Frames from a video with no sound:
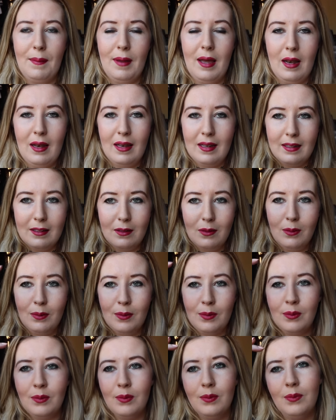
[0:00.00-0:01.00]
A
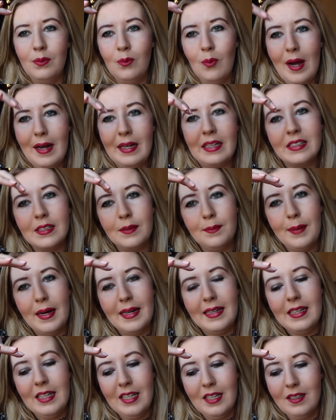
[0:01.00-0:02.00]
little white
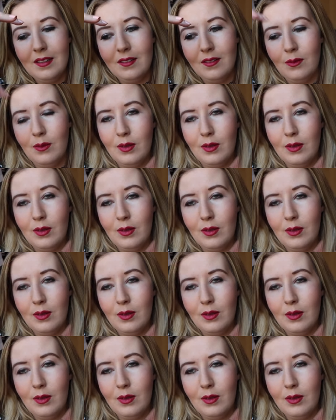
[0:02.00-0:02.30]
bunny